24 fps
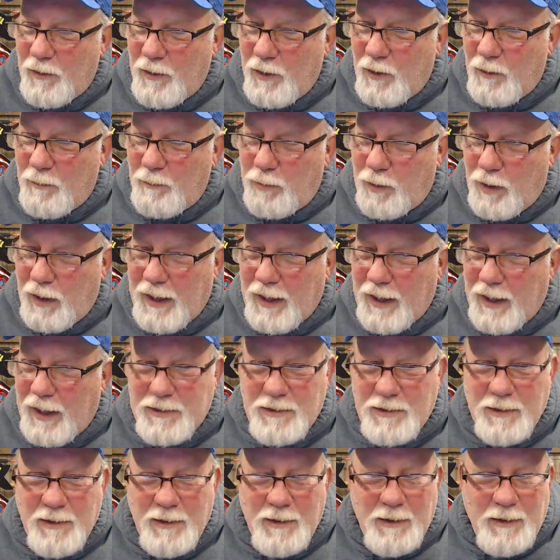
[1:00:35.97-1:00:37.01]
They're a
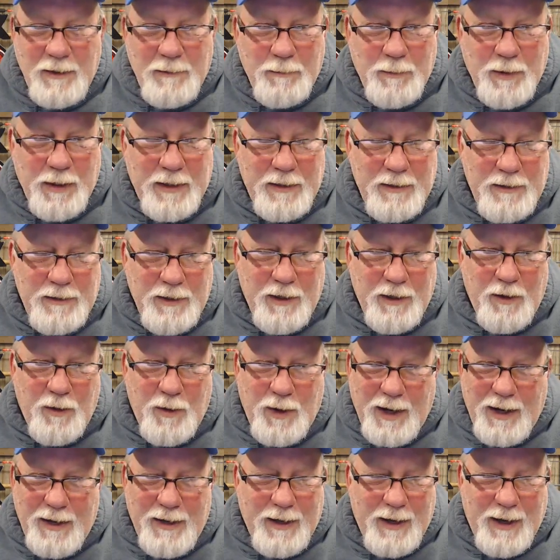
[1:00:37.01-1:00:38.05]
blast. But, you know,
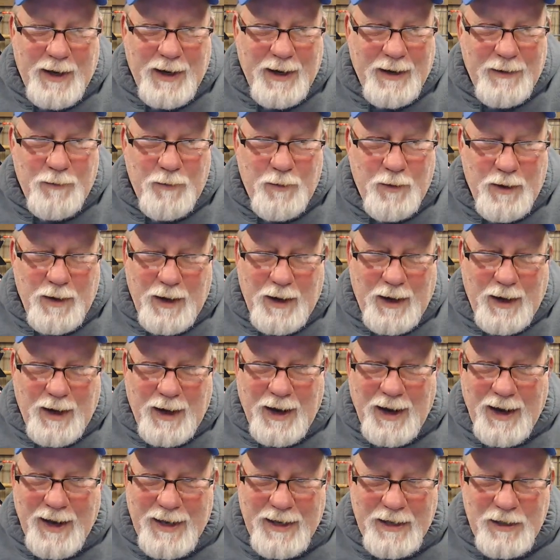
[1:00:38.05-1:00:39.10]

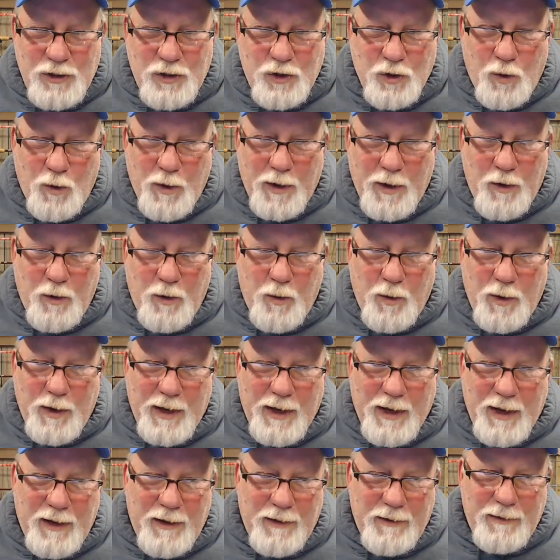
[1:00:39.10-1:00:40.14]
I enjoy going
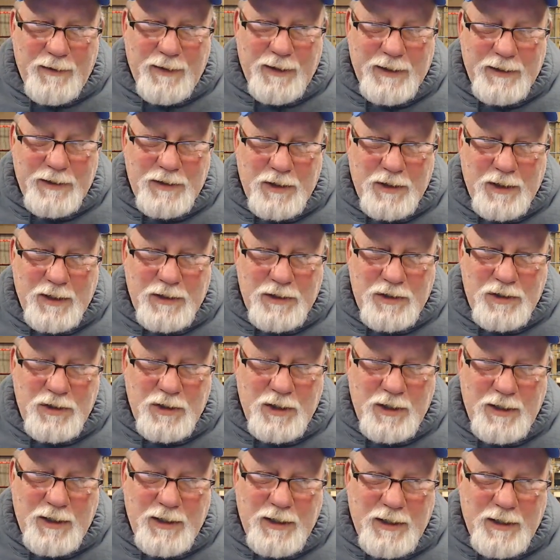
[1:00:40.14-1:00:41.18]
out, and
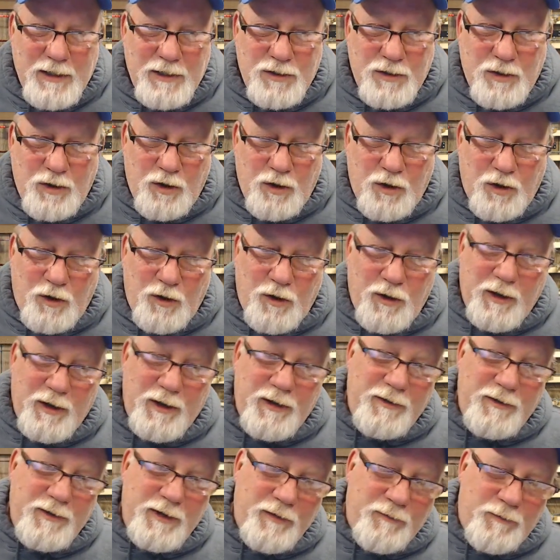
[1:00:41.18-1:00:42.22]
Cindy is
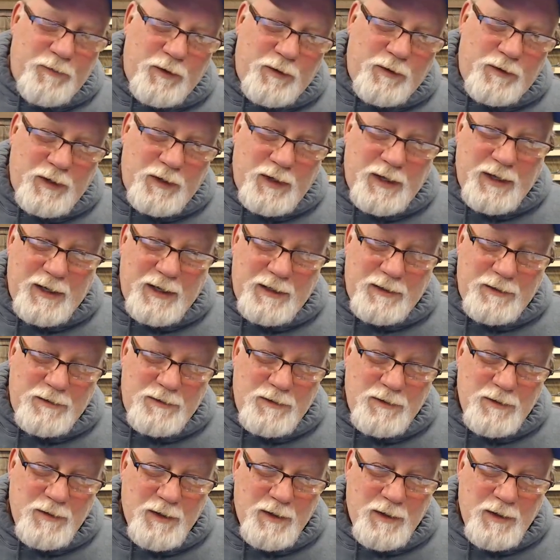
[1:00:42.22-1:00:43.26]
learning different
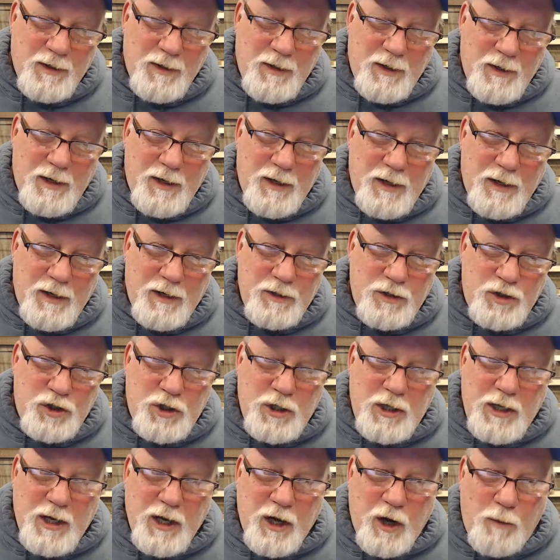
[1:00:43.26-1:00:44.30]
things.
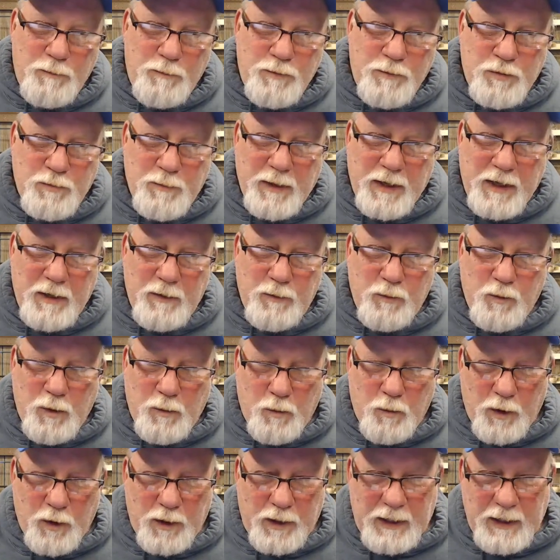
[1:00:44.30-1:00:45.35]
She helps me
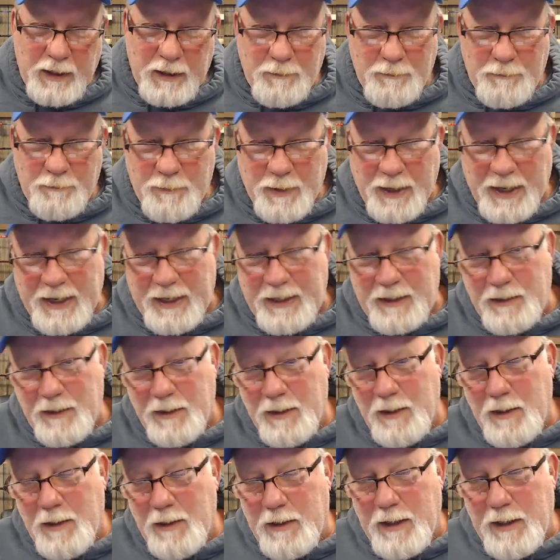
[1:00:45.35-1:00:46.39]
when we're getting bait.
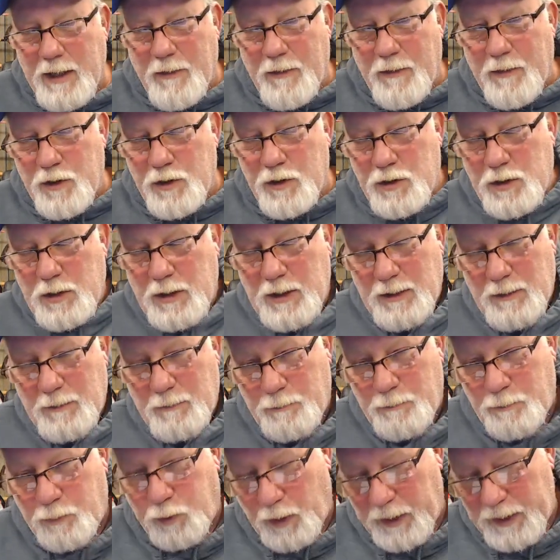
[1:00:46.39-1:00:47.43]
Now, there's
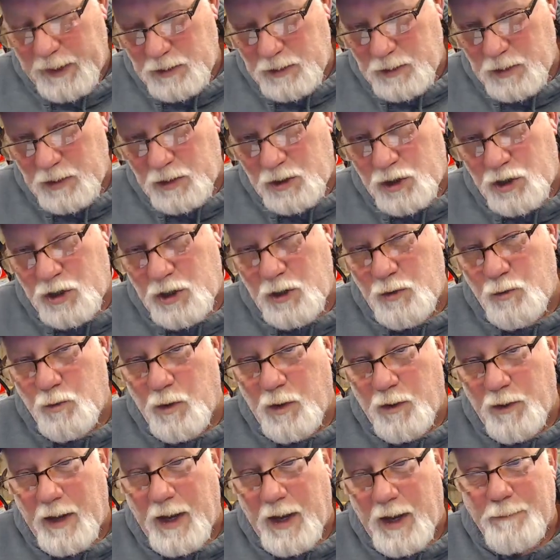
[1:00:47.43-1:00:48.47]
places she
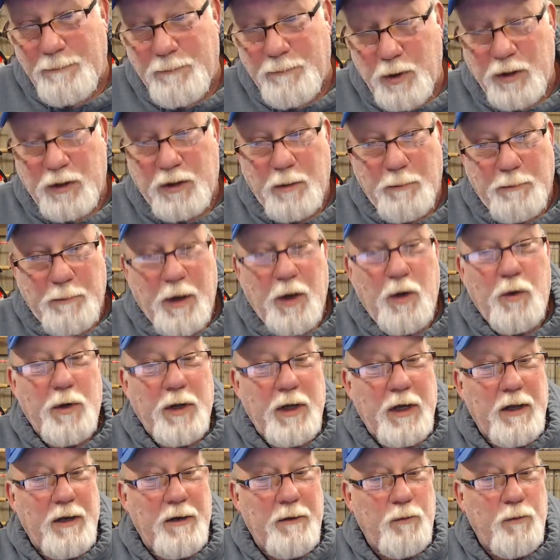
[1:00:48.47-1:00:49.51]
will not put the boat
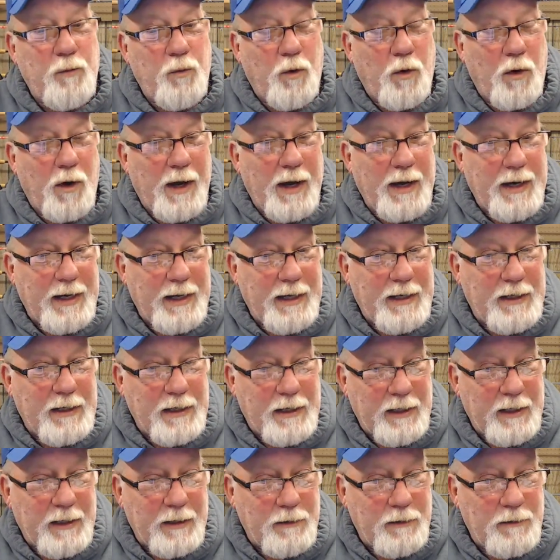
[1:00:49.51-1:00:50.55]
in where I need
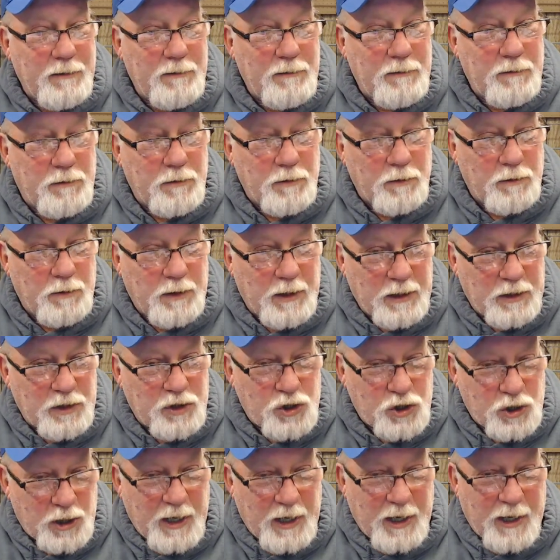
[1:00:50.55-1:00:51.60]
to get
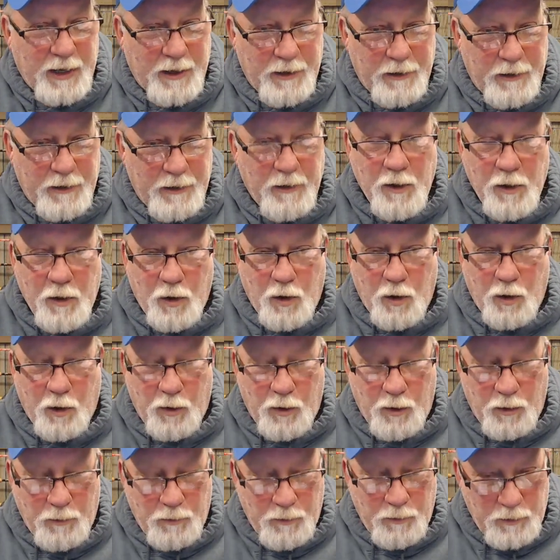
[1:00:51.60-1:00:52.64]
shad
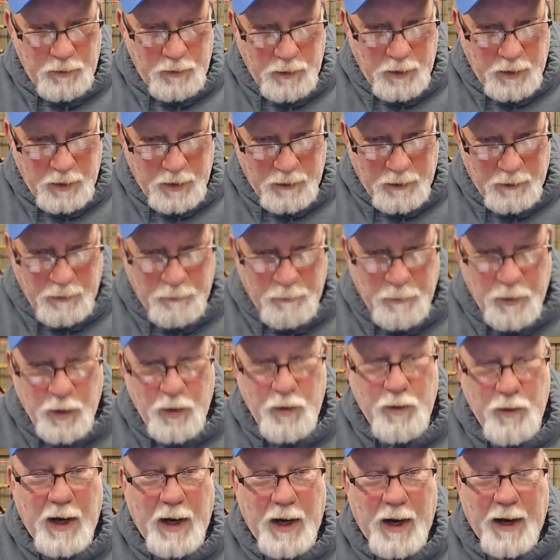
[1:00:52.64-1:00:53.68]
or
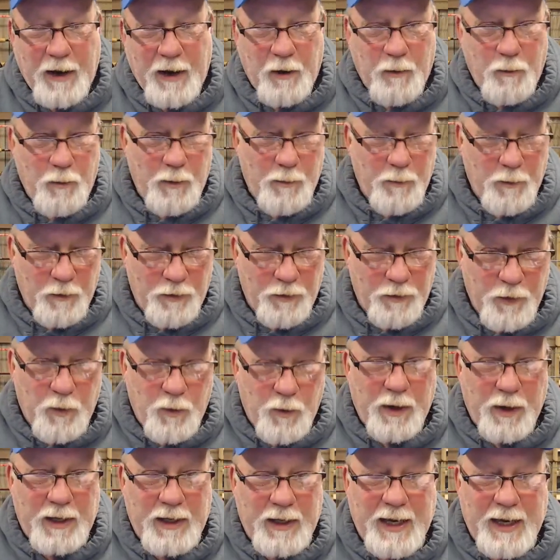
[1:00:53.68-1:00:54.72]
moon eye, or when we're
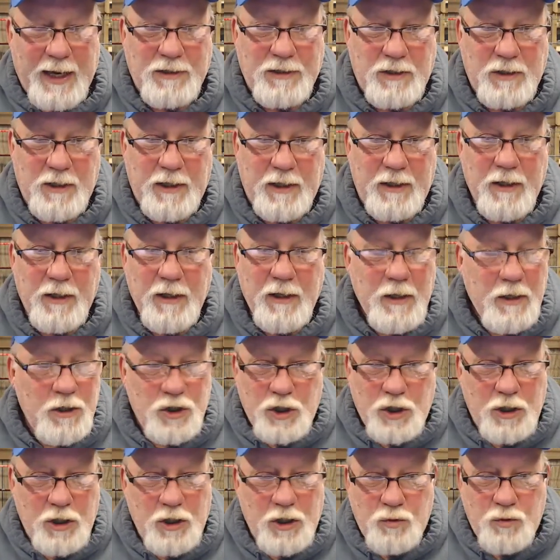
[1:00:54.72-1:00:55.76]
throwing a cast net.
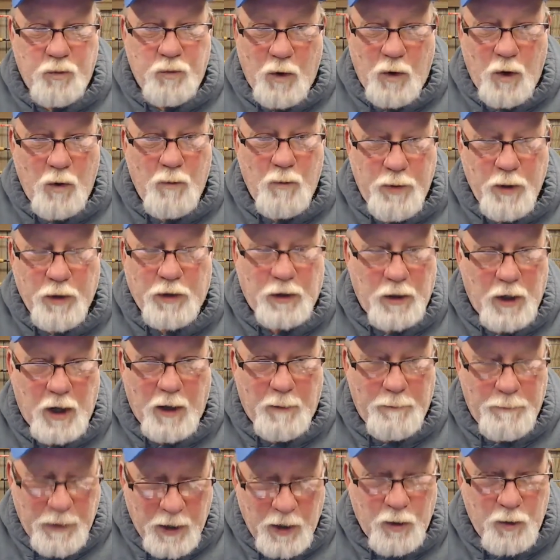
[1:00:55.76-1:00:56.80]
She just won't put
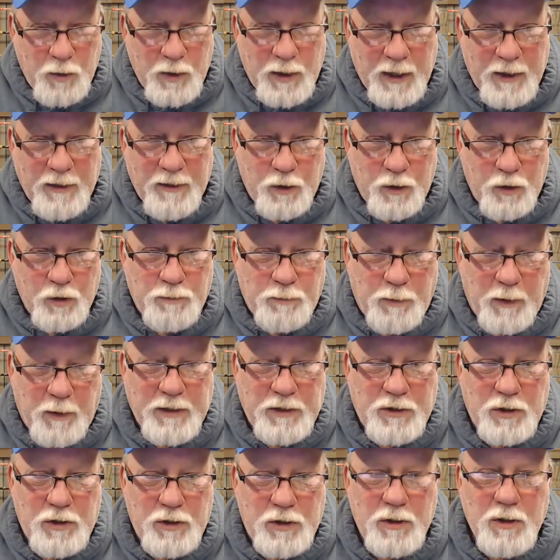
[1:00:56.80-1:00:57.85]
a boat in those
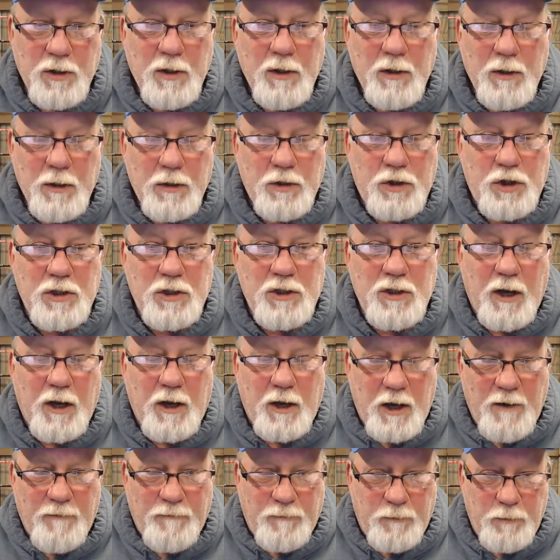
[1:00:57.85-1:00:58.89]
places. She's
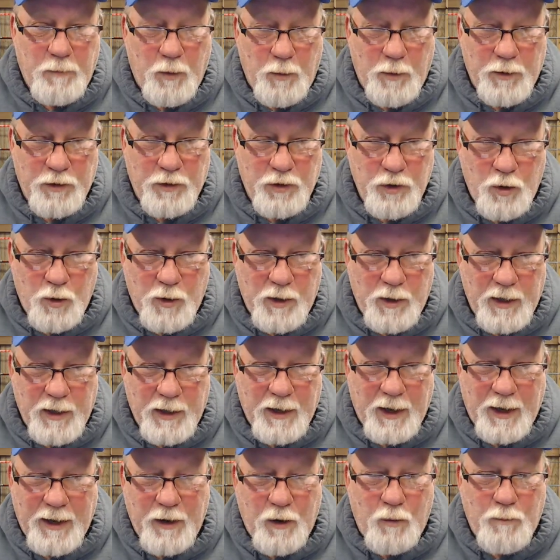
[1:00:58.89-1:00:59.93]
not comfortable with doing it,
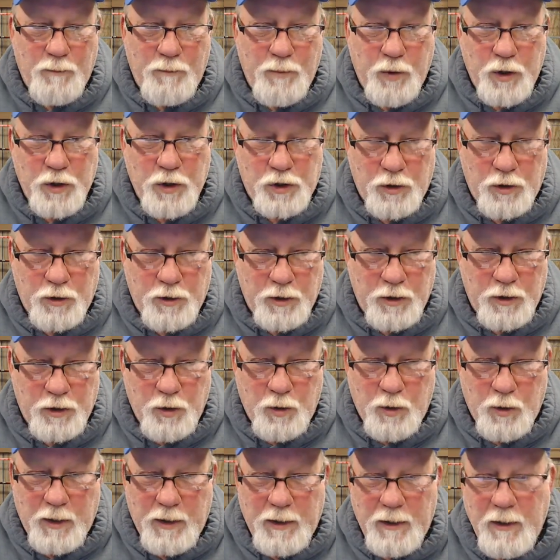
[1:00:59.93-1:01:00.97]
and I don't push her to
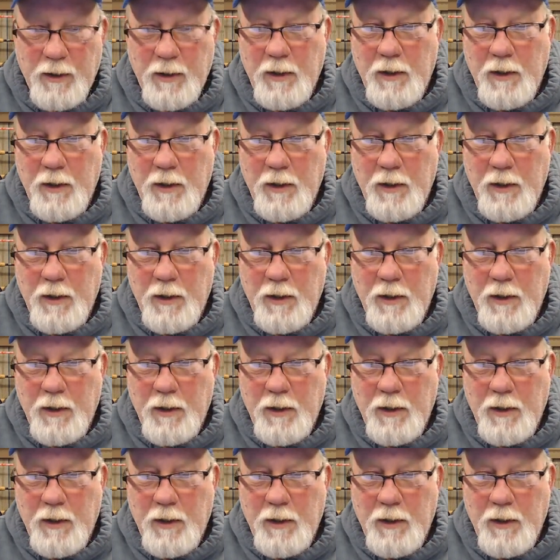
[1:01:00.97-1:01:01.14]
do it.